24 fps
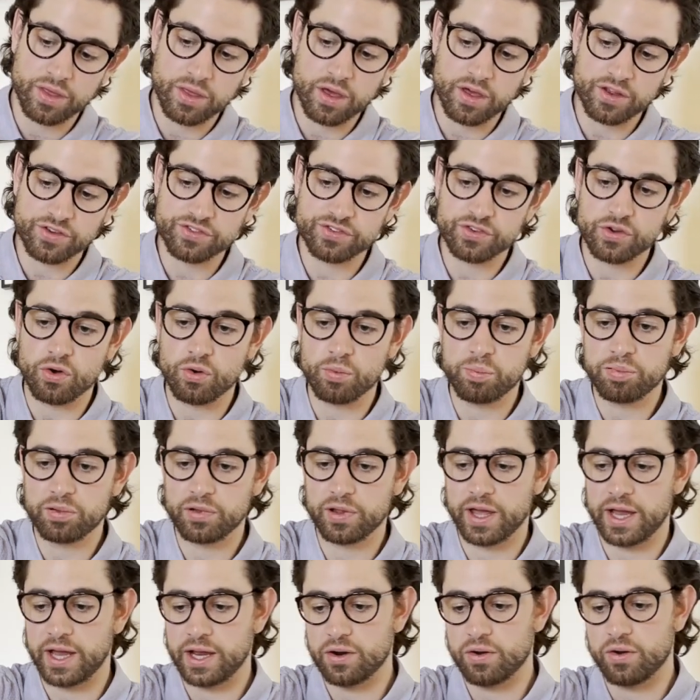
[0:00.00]
the sole
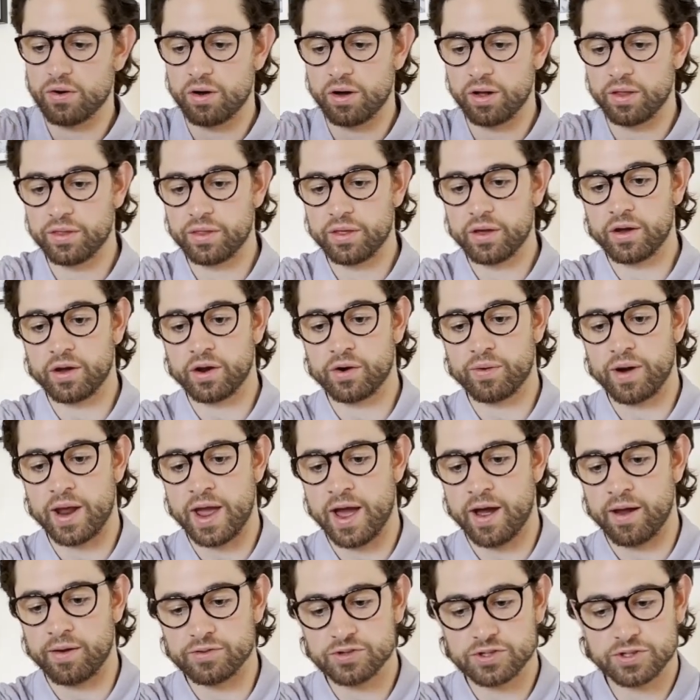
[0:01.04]
plate on the
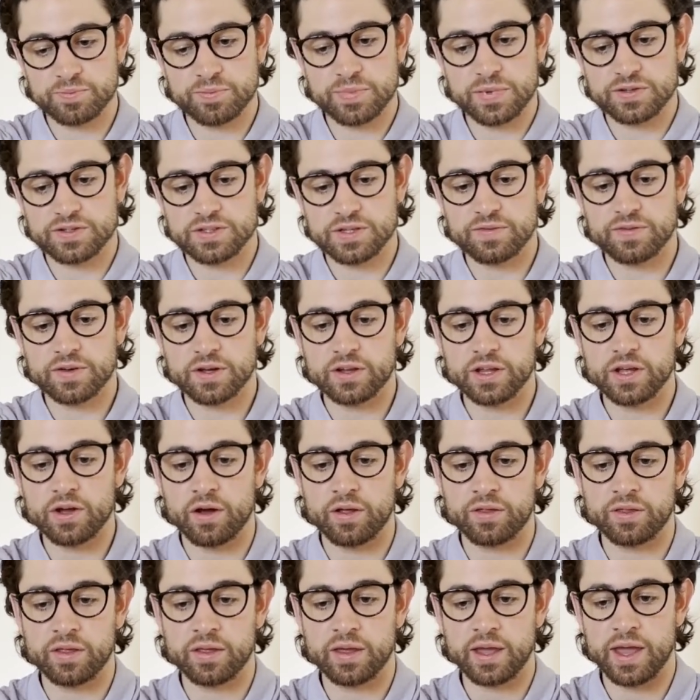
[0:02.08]
ground, specifically
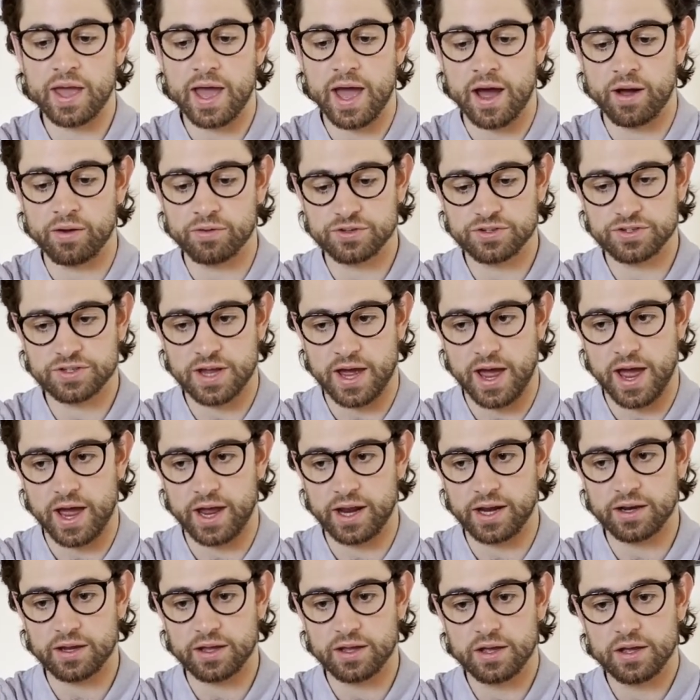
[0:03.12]
on the
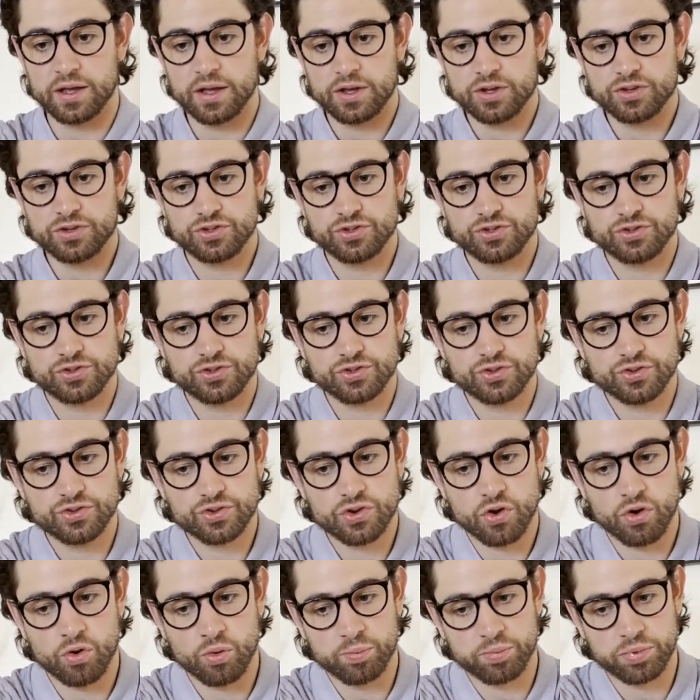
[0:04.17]
outside
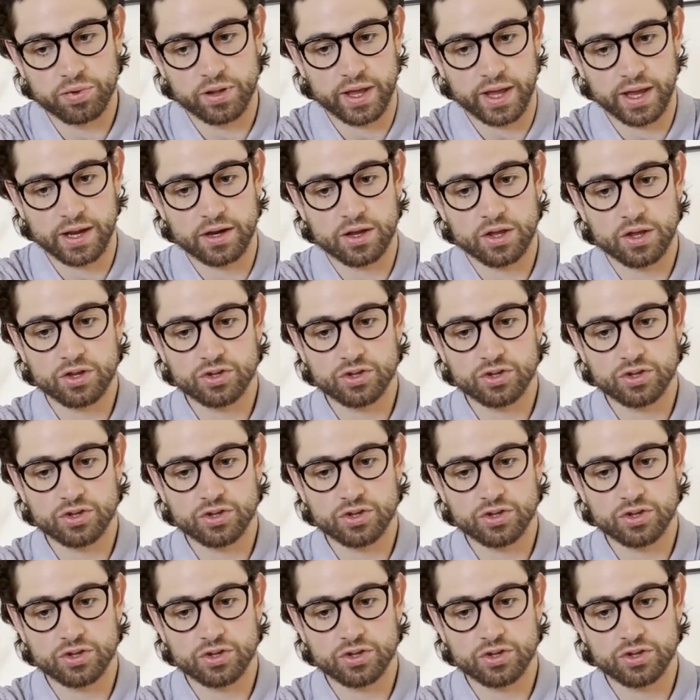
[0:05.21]
sole plate.